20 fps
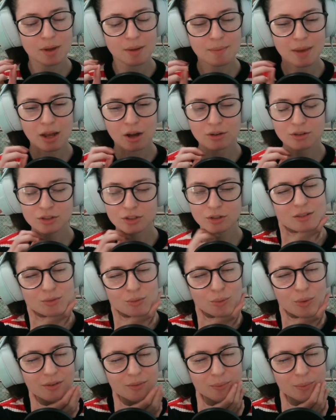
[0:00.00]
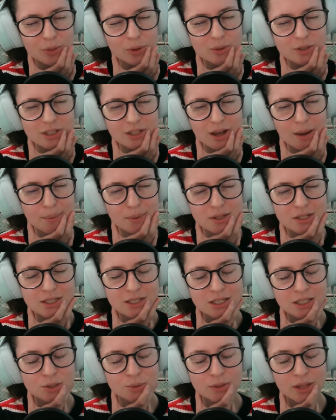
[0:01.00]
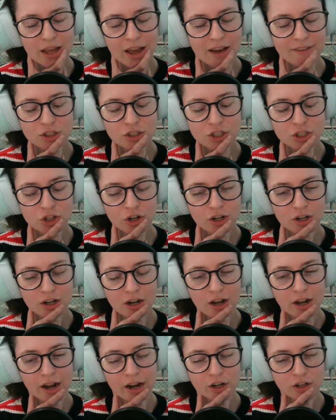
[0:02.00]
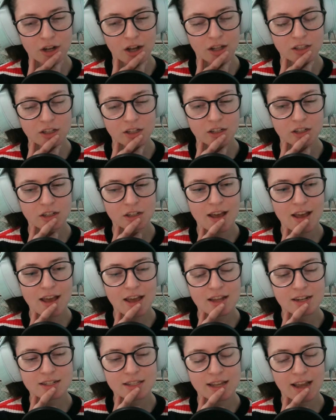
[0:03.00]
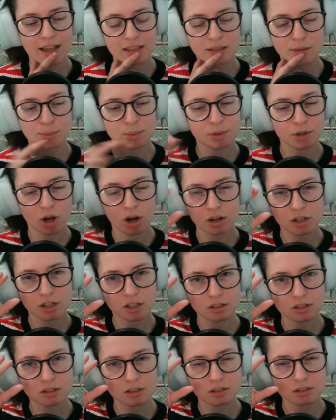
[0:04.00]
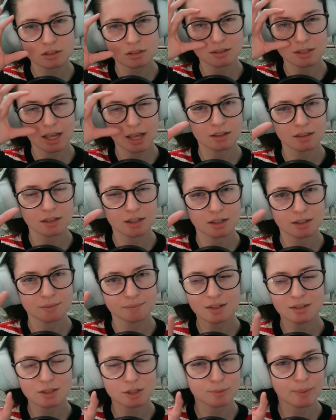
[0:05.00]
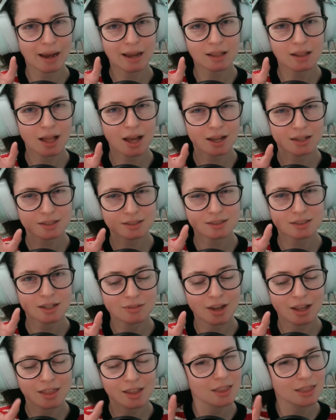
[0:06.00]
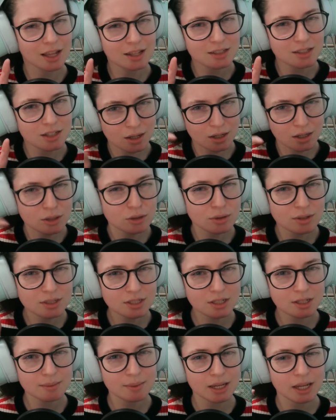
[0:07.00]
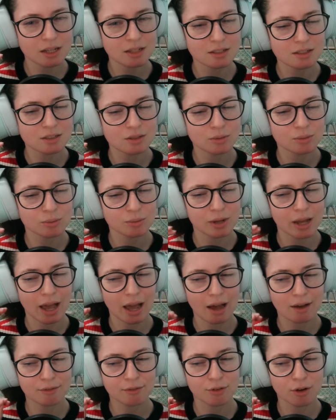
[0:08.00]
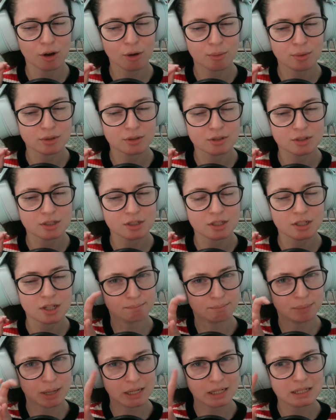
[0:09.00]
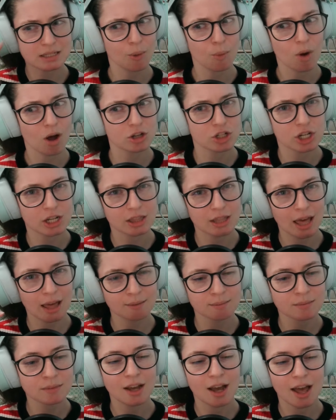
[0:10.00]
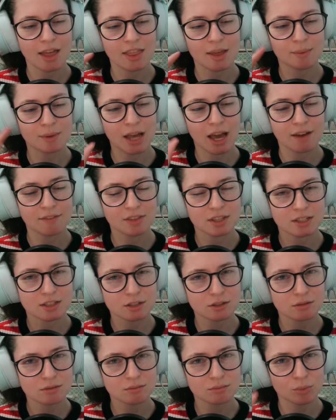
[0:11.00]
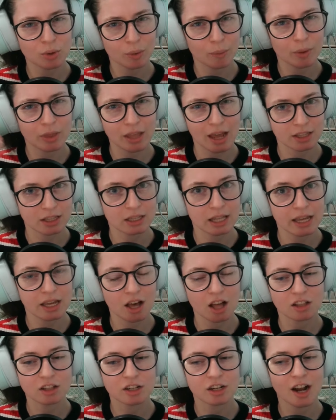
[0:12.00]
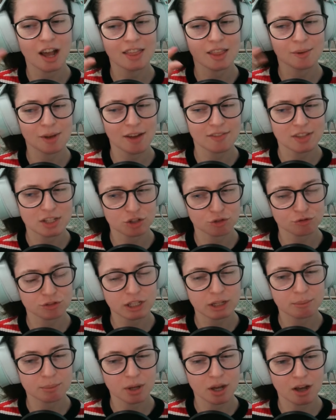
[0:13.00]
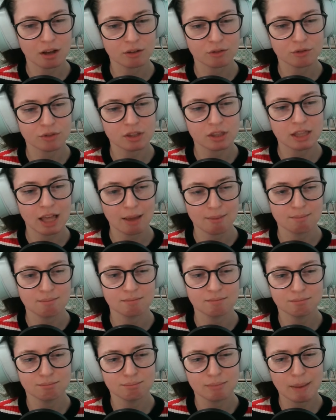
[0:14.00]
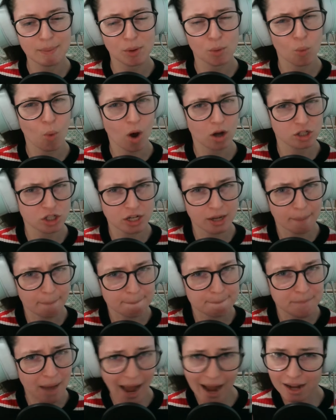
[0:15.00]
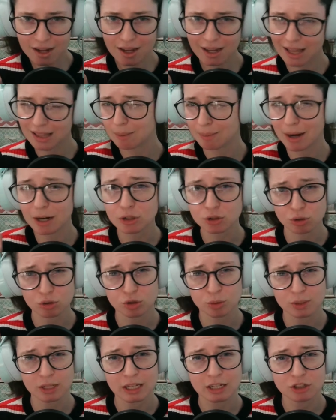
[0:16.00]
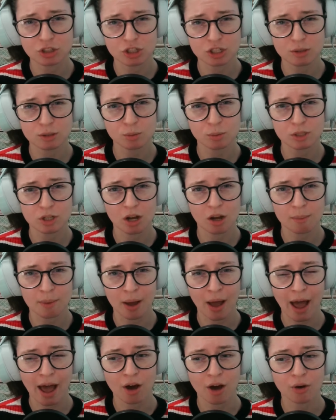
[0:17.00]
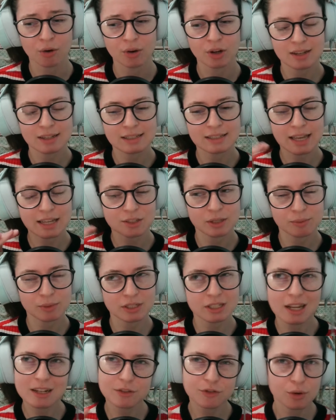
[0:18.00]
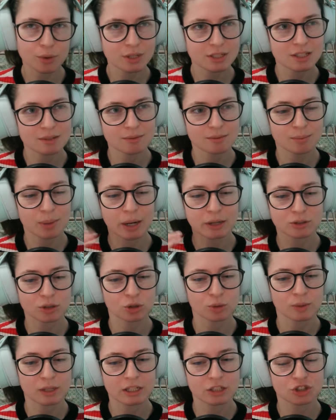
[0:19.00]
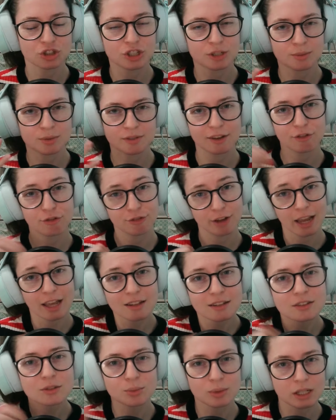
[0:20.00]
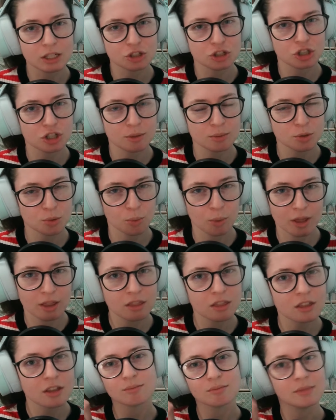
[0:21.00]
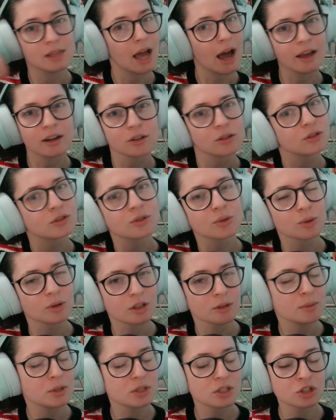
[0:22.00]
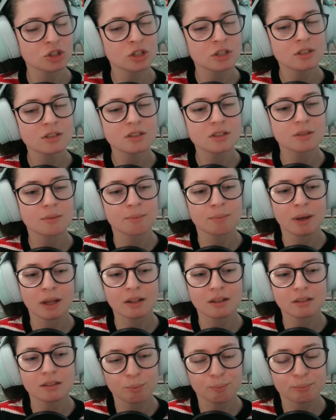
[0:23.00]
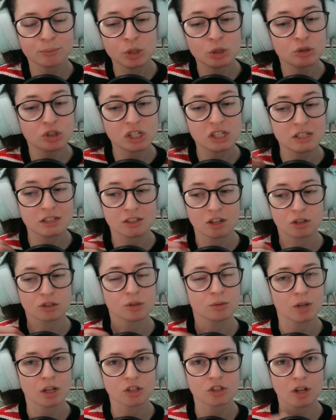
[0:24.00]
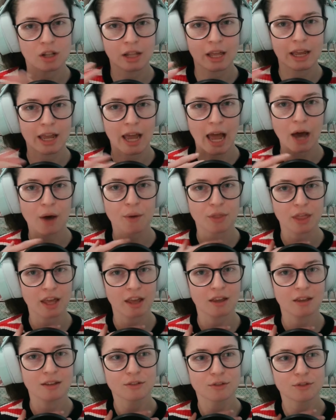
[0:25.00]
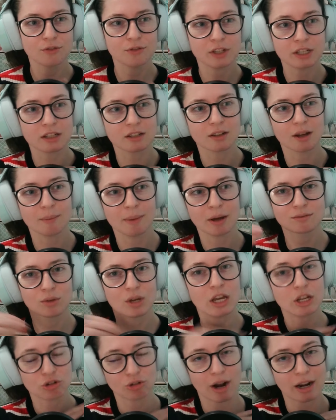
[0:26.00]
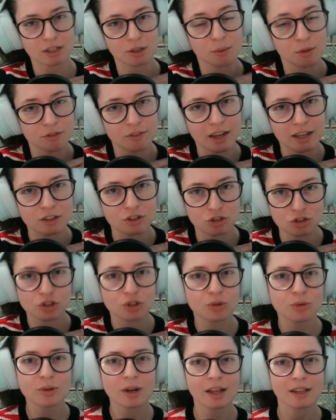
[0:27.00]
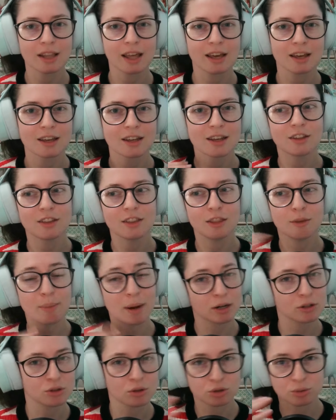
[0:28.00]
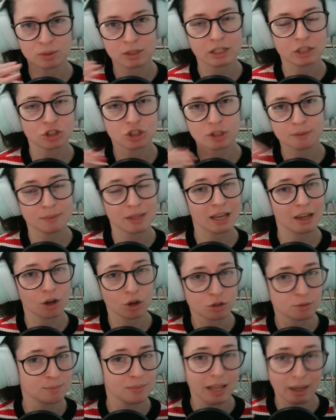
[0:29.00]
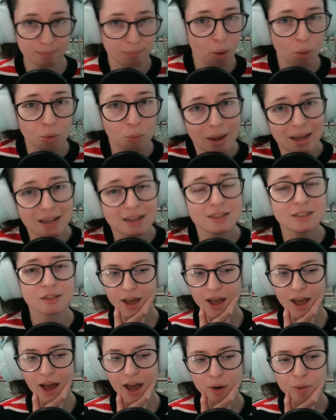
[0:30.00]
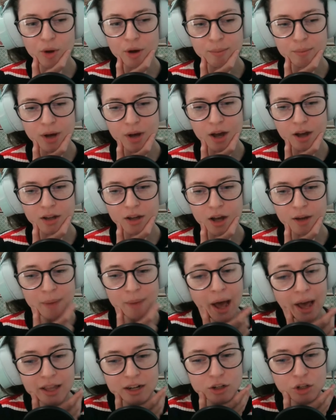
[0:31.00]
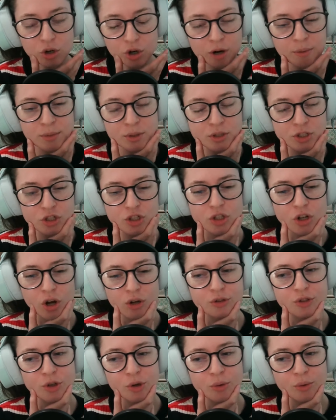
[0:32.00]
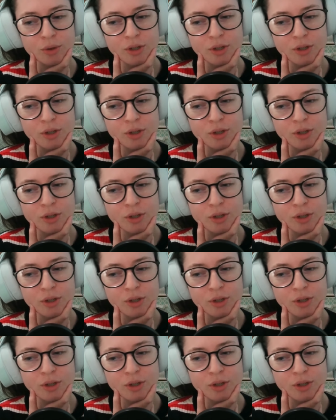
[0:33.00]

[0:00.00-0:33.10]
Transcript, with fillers: It may also, when there was a couple of scenes where they have like, the darker hair color and they had like, the binocular and the spyglass, I think that's interesting because we have almost bunnies watching them. And then we have this, when they have the light color, and then we have this flip of them maybe watching back. Again, parasocial relationships, where we talk about how, yes, we tend to focus in parasocial relationships of fans' relationships with the idols or the musicians, but New Jeans has also touched on like how they feel about interacting with fans fans too and like the parasocial relationship that goes like both ways of how um, uh, um idol or a musician also